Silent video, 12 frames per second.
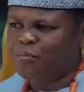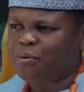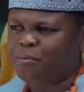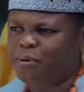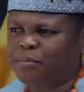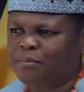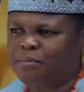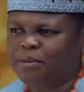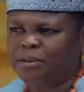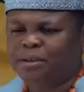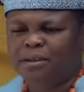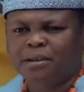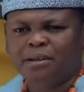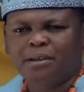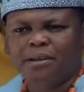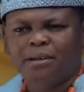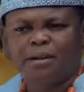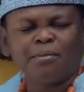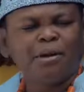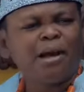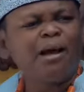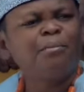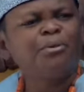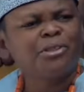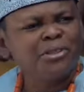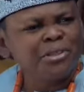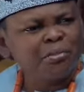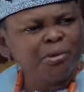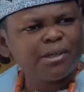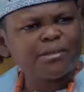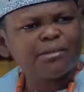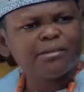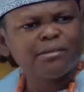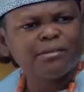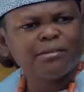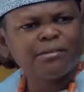There's no problem. Thank you, my prince. Um, how much is the money?